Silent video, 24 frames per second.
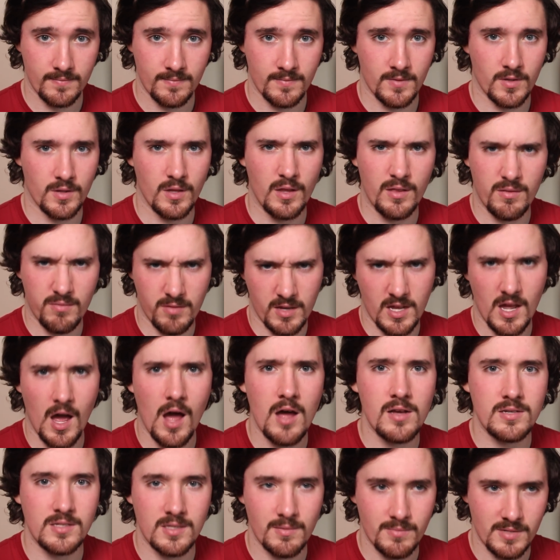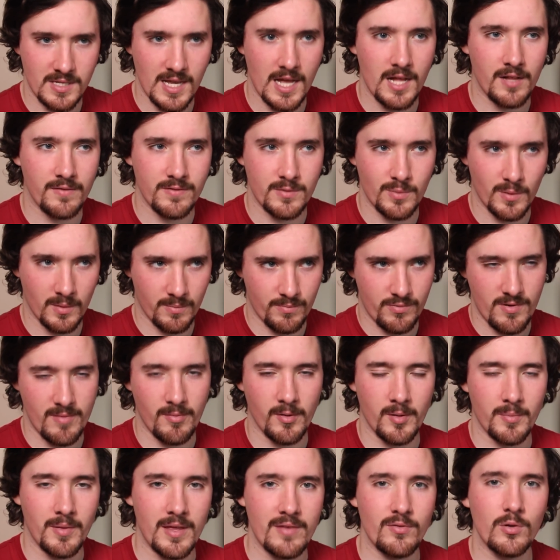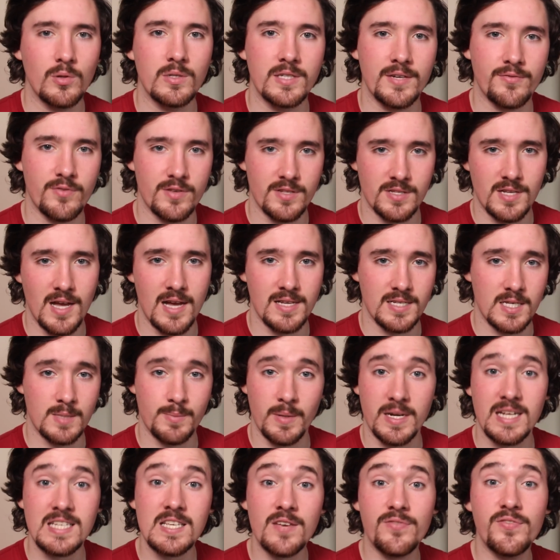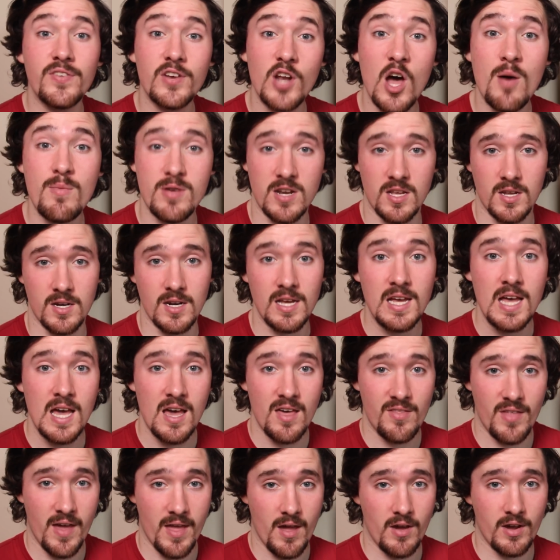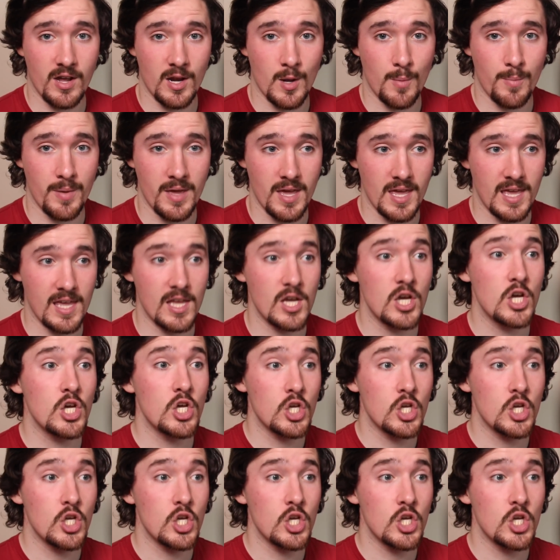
The cars themselves will probably be of all different sizes, but as a phenomenon, they are going to be